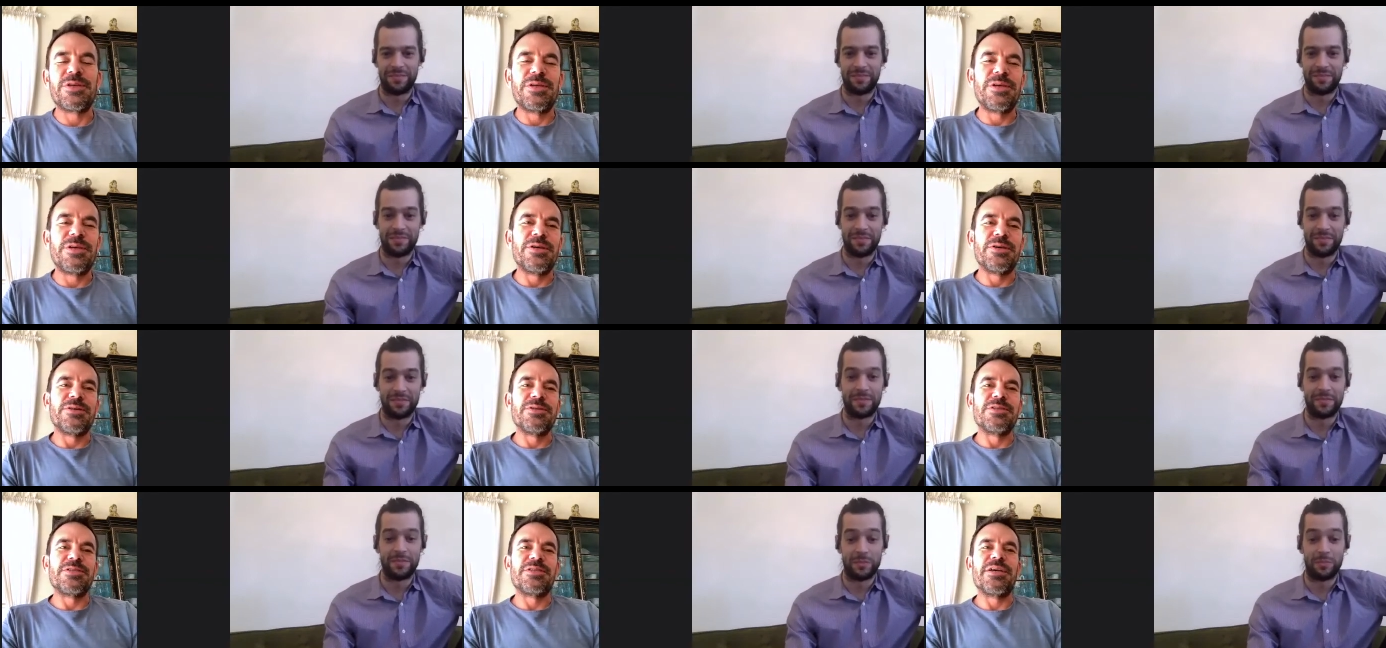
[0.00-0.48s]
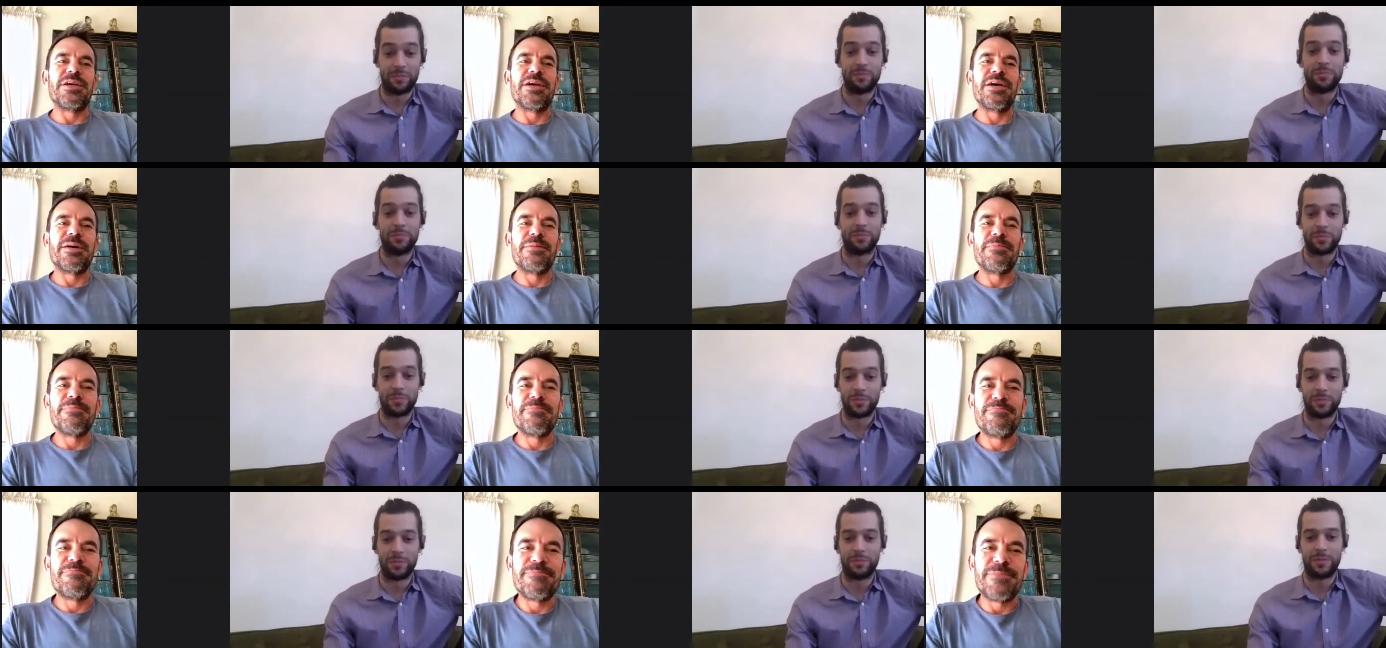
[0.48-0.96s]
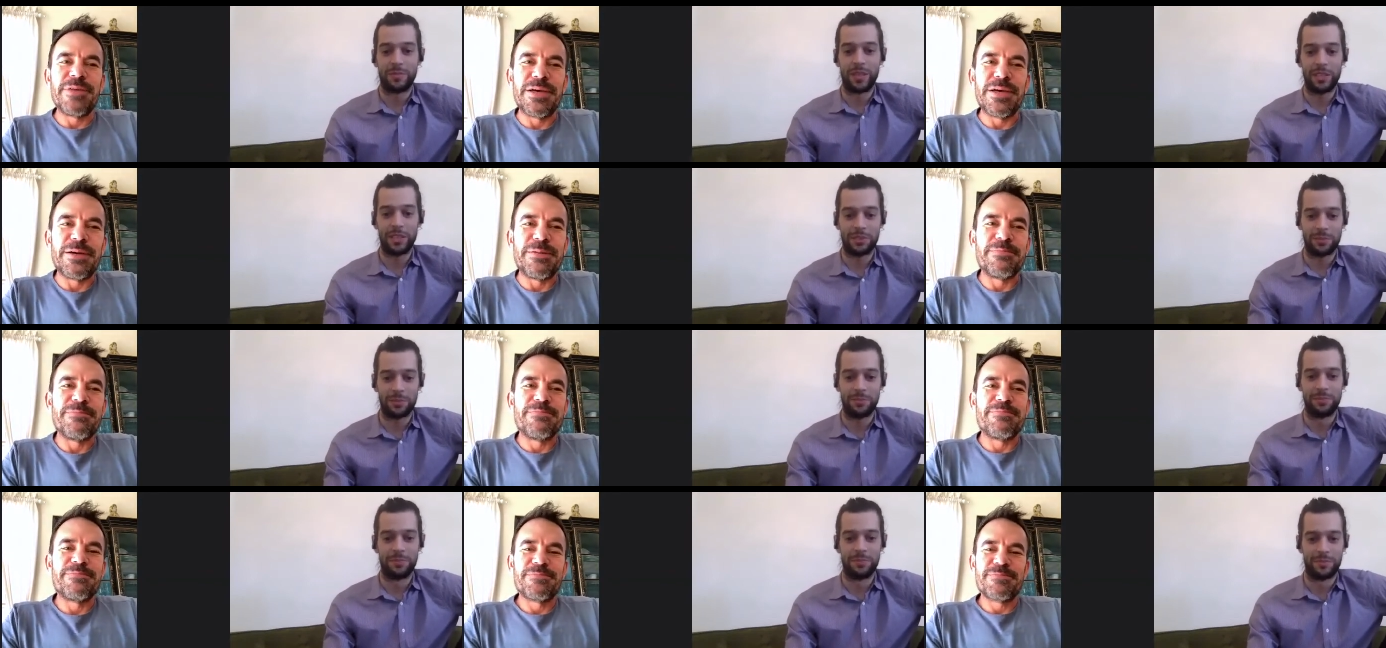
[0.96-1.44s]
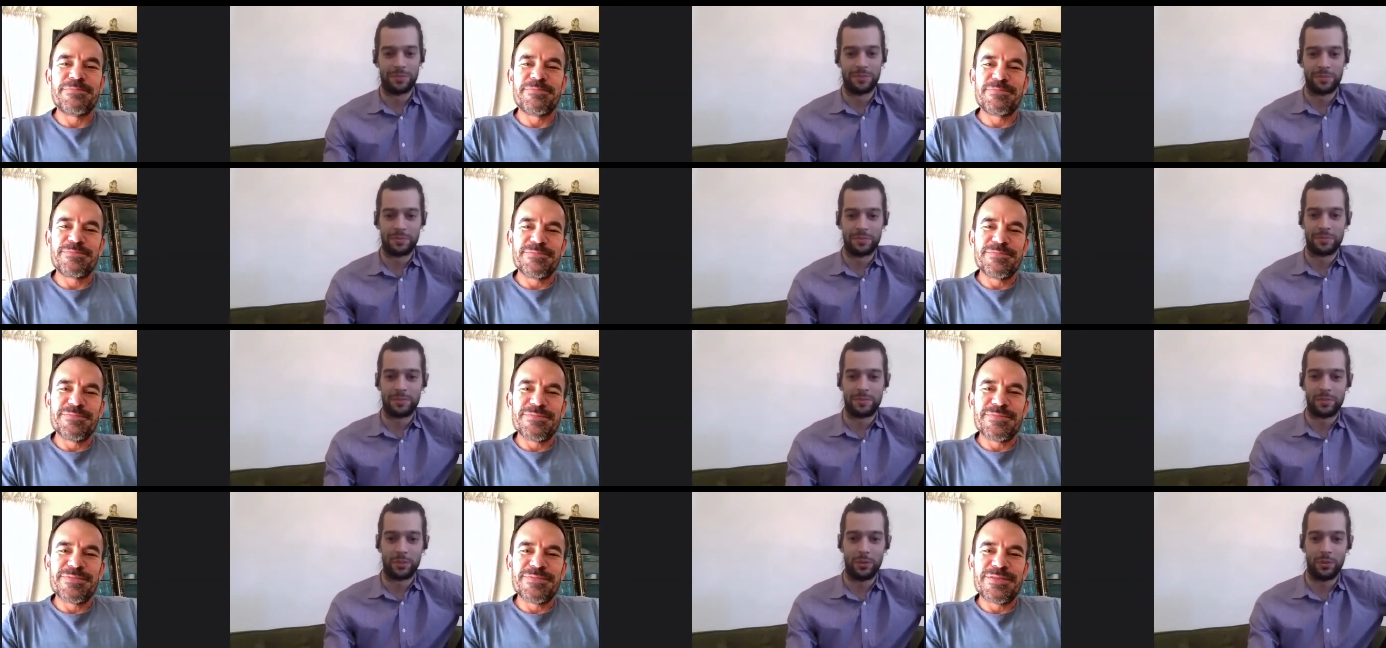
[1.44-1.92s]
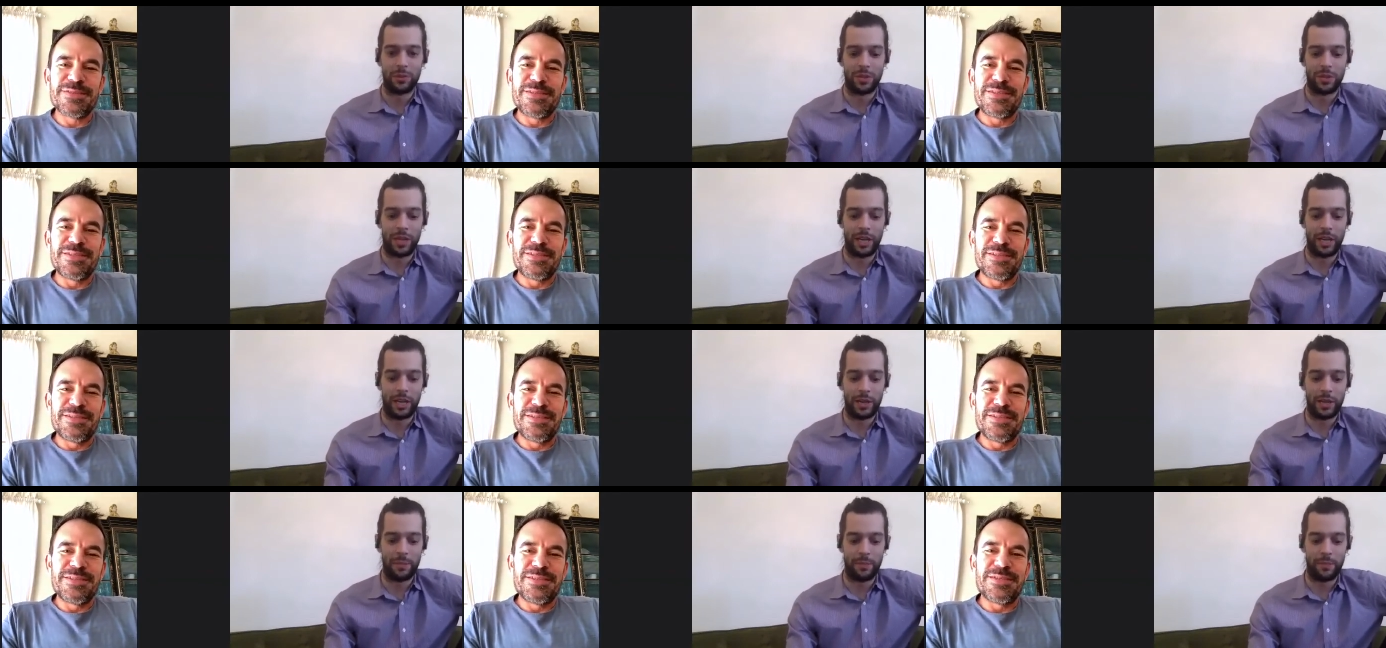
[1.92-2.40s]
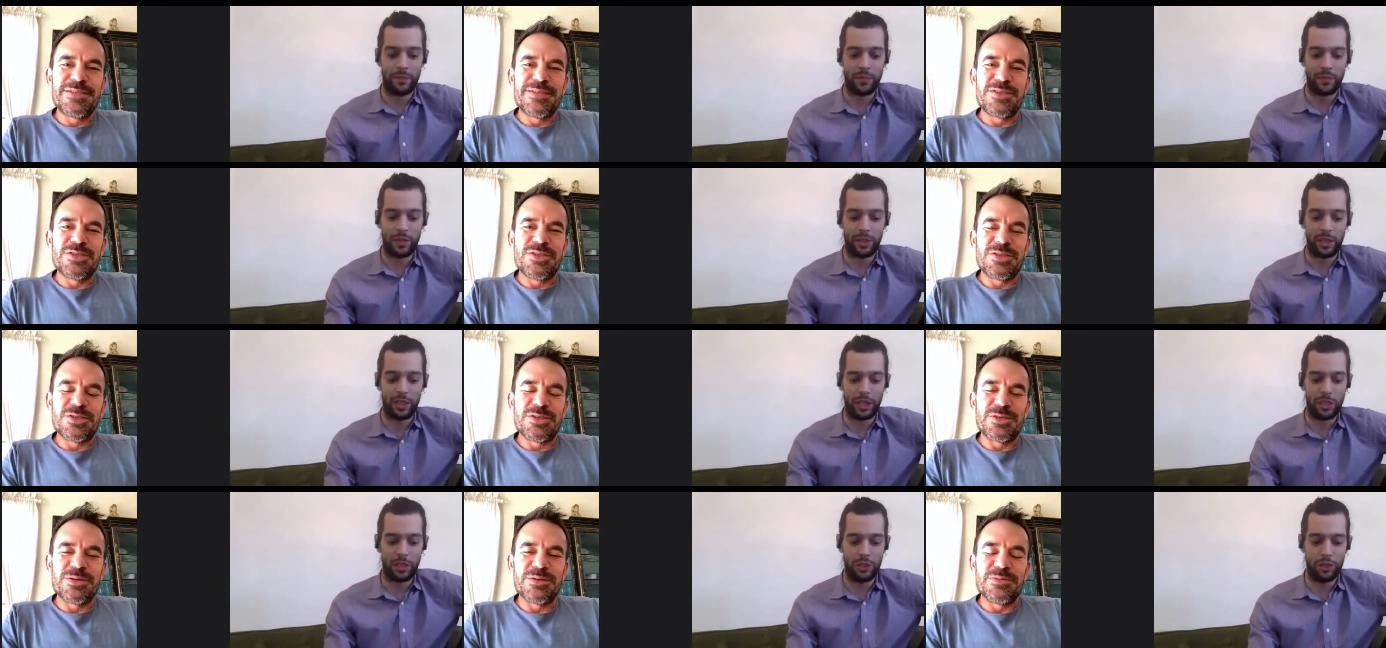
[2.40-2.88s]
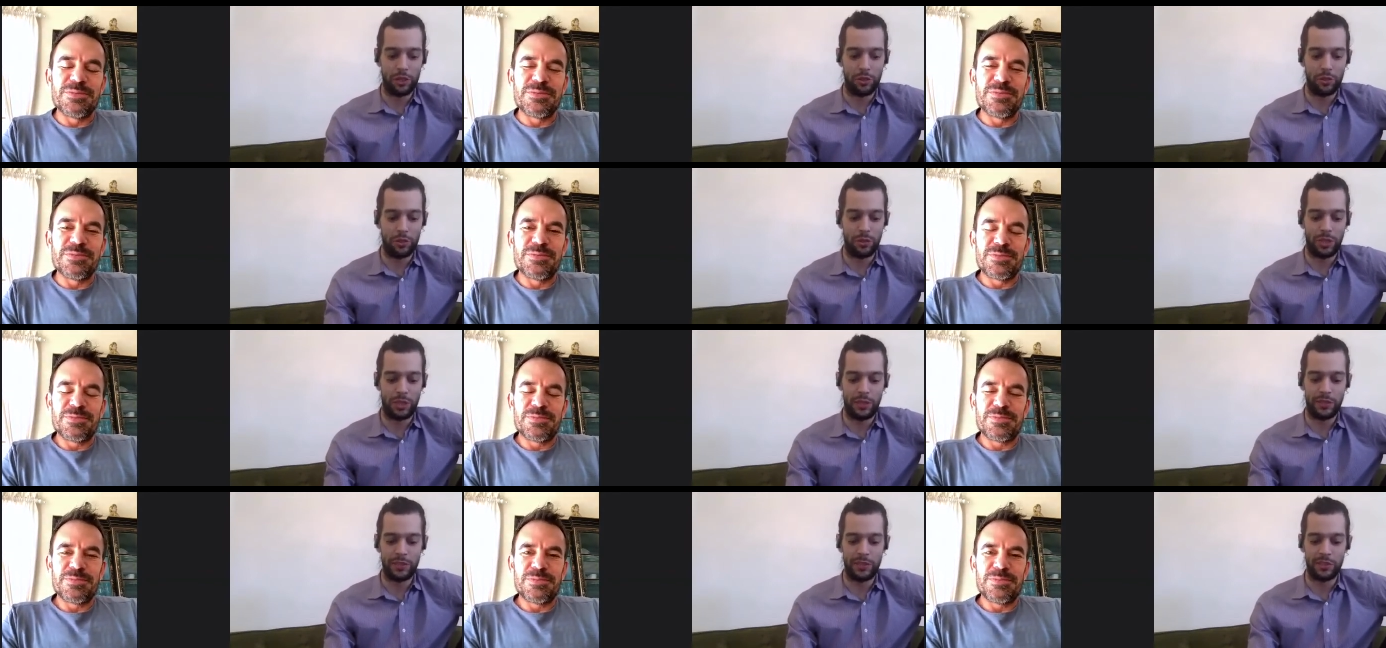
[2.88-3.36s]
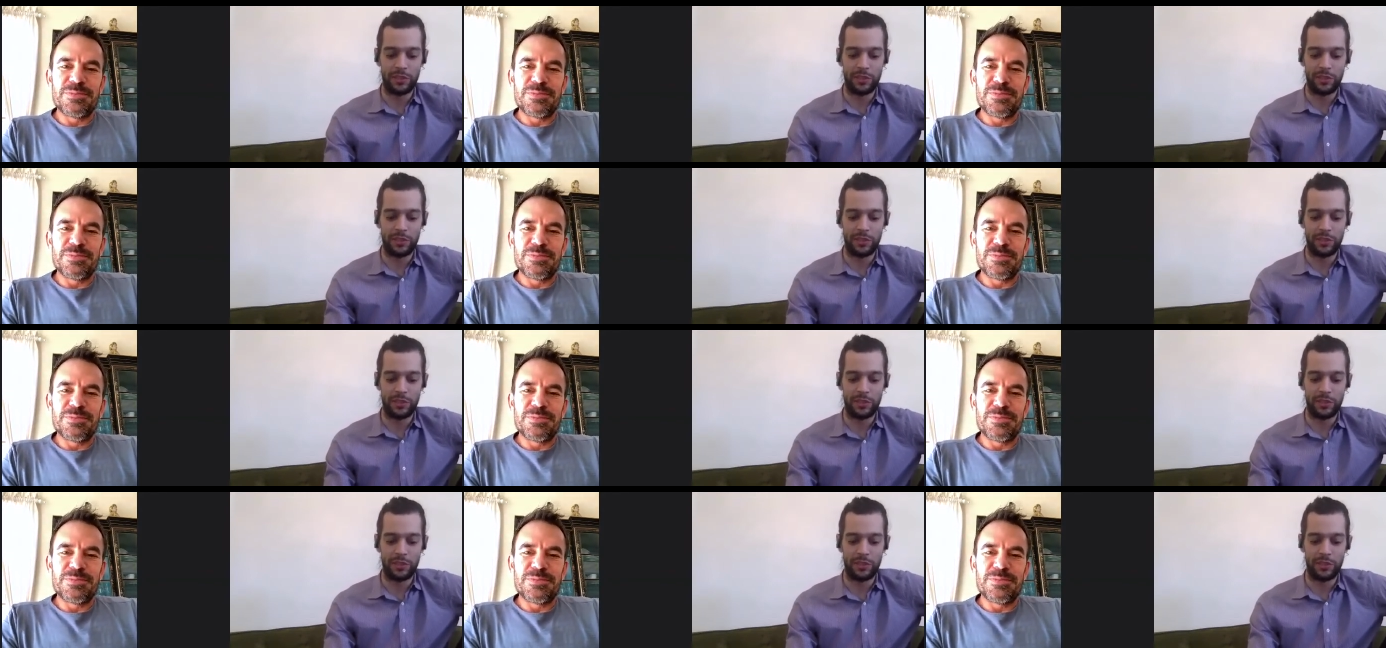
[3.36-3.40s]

Speaker 1: years. Yeah,
Speaker 2: yeah. Cool. Um, can you give